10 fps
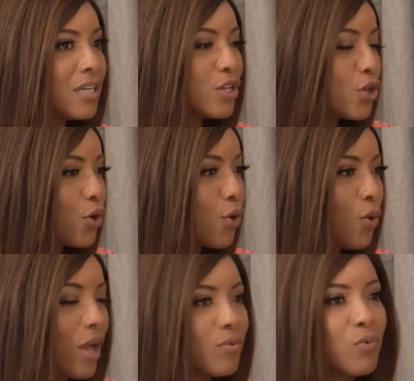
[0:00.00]
you
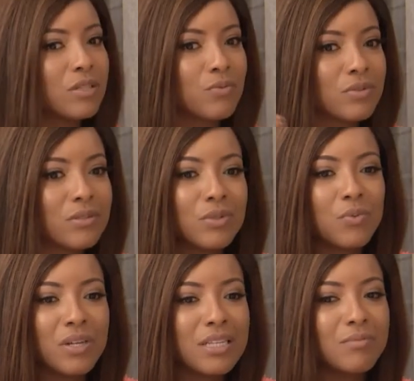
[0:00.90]
know, would
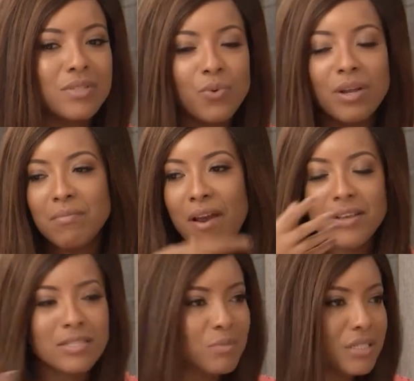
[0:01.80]
want them to go and
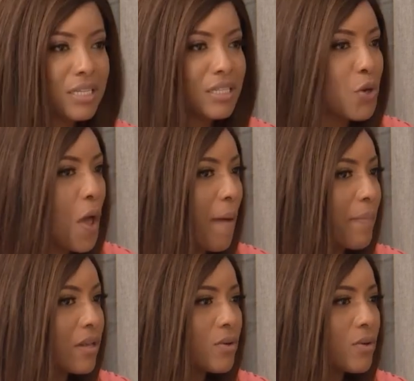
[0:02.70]
marry somebody and they're not happy.